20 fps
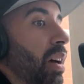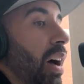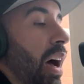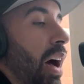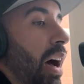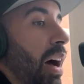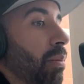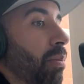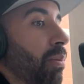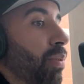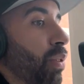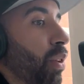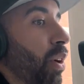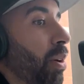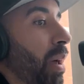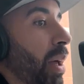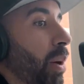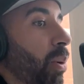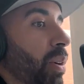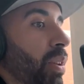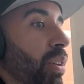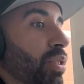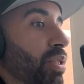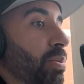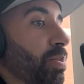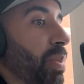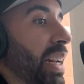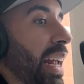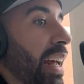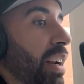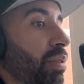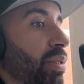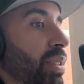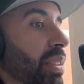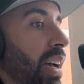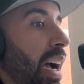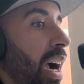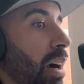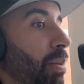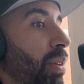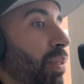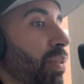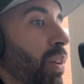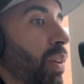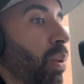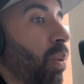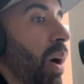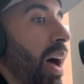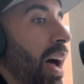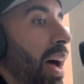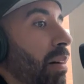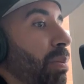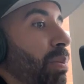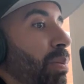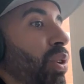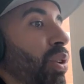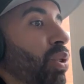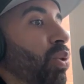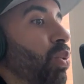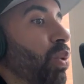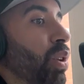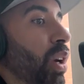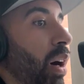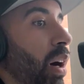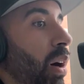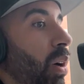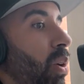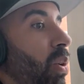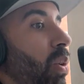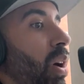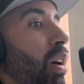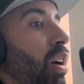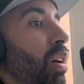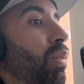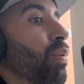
Floyd Mayweather's been out of retirement for a while, but you know